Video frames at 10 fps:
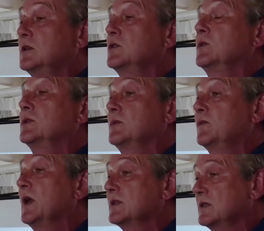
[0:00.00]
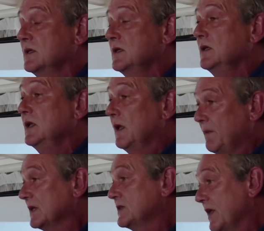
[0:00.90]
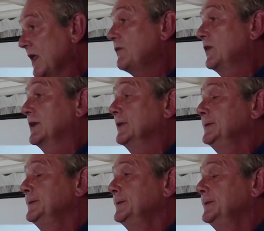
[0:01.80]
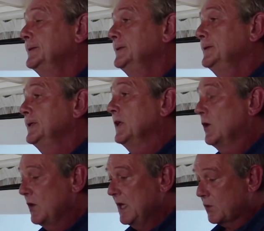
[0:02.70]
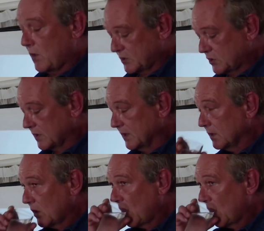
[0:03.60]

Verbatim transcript: hit, you with some facts about South Africa that are really quite shocking.